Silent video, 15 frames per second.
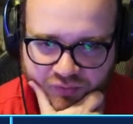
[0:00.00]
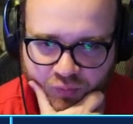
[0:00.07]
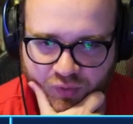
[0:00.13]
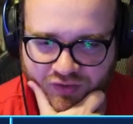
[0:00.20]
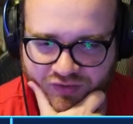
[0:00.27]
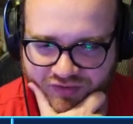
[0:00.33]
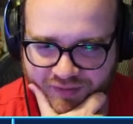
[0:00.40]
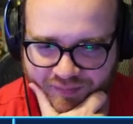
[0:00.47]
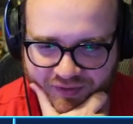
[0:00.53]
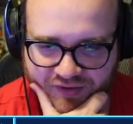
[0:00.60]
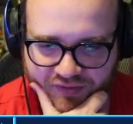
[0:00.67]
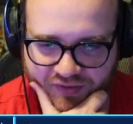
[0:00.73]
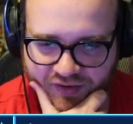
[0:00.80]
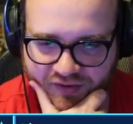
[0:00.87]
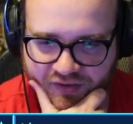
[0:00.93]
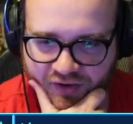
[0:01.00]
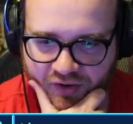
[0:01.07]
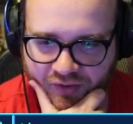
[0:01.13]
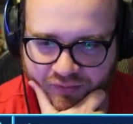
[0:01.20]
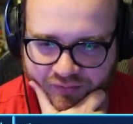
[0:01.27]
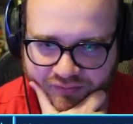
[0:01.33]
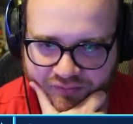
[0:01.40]
Weird that they played to the
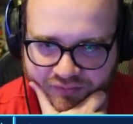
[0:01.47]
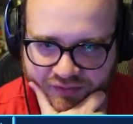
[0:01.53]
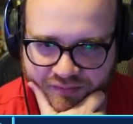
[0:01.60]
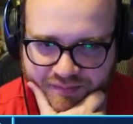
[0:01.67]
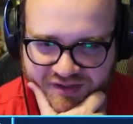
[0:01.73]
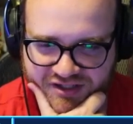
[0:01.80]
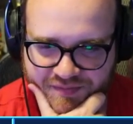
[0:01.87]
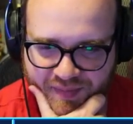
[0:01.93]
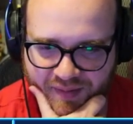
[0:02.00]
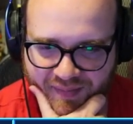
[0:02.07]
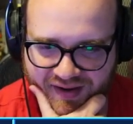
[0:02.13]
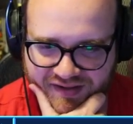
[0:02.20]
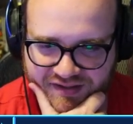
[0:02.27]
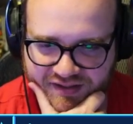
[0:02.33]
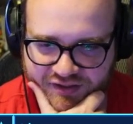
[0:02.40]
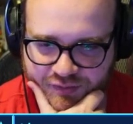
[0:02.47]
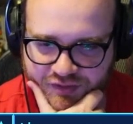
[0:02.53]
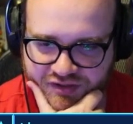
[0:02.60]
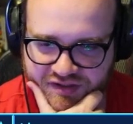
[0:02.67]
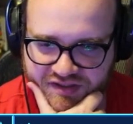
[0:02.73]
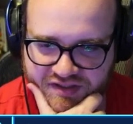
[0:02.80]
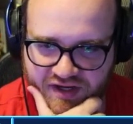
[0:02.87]
unknown. Missed my Mantis,
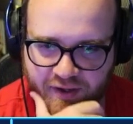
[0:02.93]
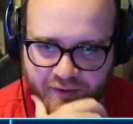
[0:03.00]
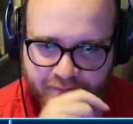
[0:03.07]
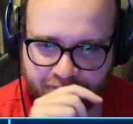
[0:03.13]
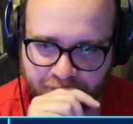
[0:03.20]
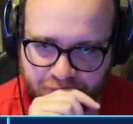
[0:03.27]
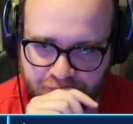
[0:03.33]
which is sad.